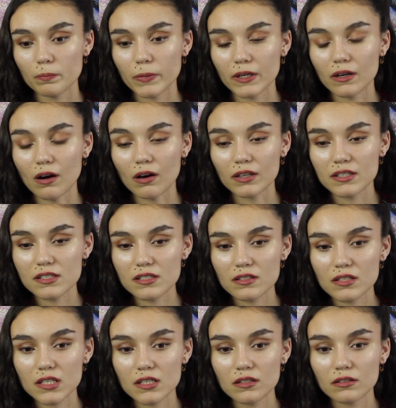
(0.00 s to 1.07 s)
But
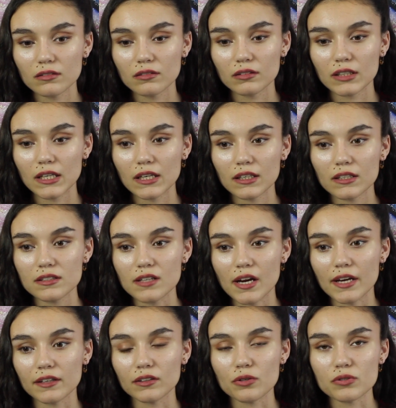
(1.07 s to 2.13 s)
honestly, getting a
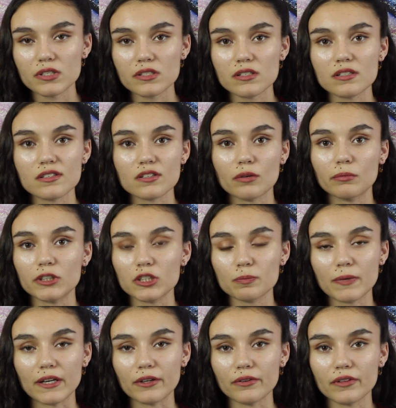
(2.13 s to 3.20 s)
diagnosis is so
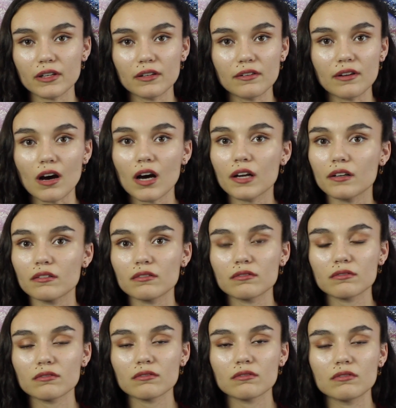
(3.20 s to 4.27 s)
much better than not
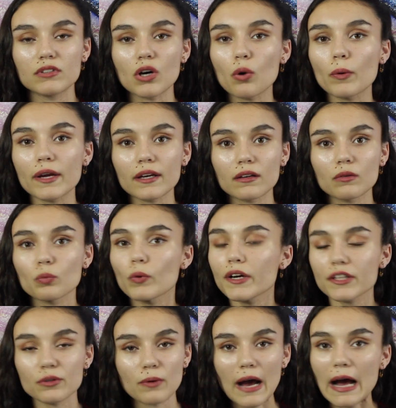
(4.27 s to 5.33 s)
knowing
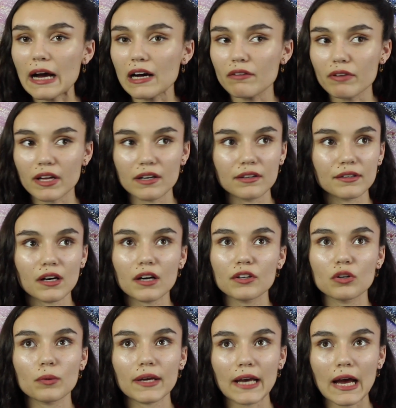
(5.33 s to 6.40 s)
what you have and not
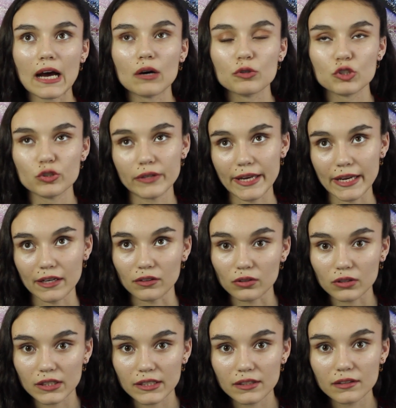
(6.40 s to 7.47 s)
knowing how to
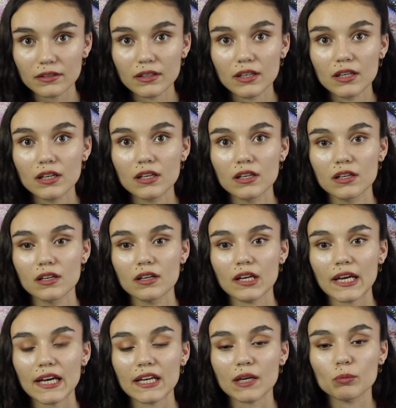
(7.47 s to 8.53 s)
handle it.
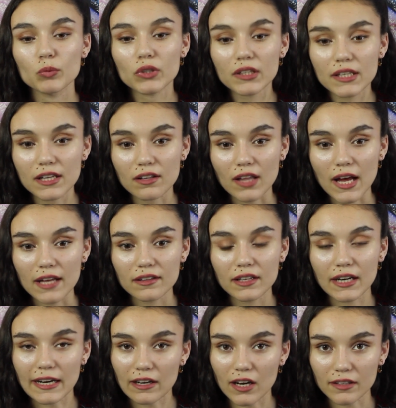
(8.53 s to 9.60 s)
And I'm really glad
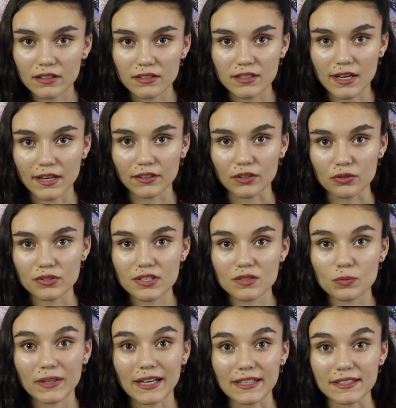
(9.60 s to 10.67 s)
that I got the
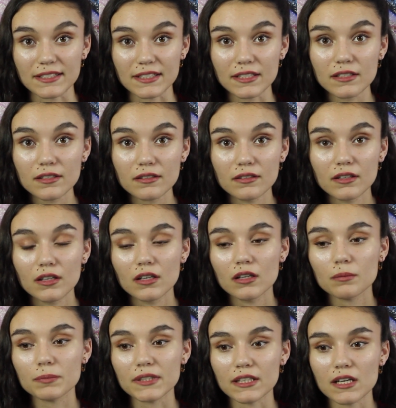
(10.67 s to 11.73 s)
diagnosis when I did,
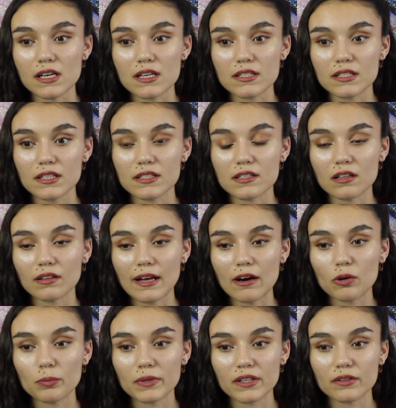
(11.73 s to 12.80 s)
because it's
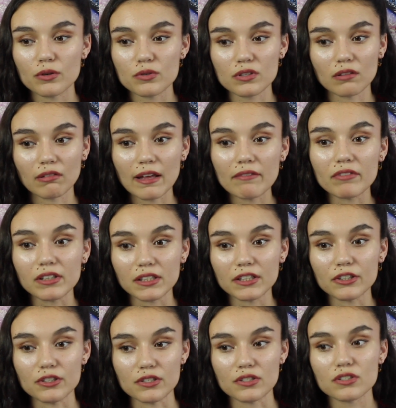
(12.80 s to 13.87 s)
allowed me those 11
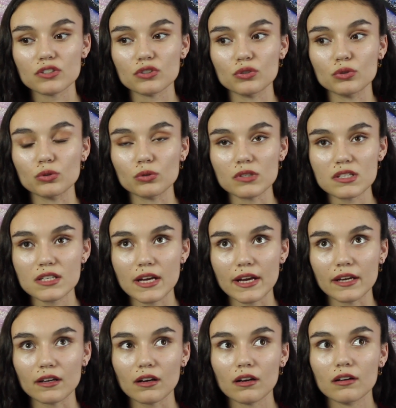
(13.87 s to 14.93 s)
years to
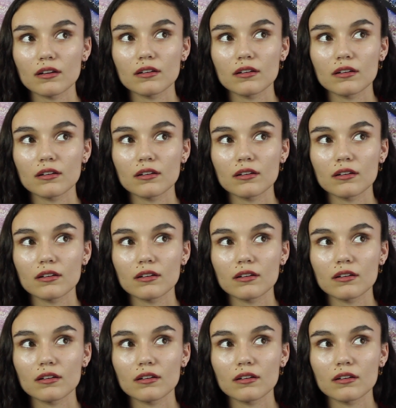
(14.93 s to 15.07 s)
say,